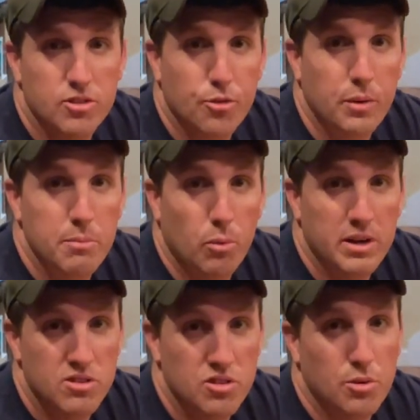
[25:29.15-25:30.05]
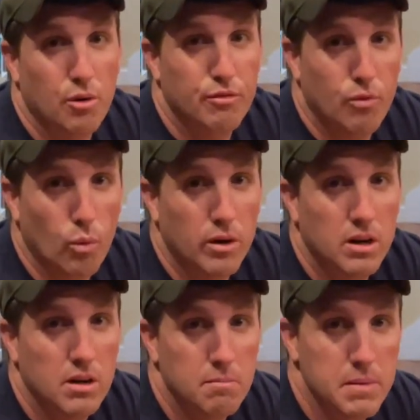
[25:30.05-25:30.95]
3.04
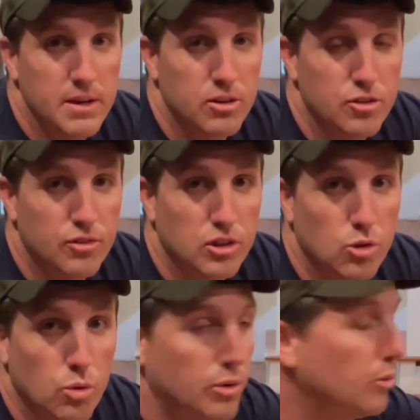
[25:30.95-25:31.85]
meters for a quarter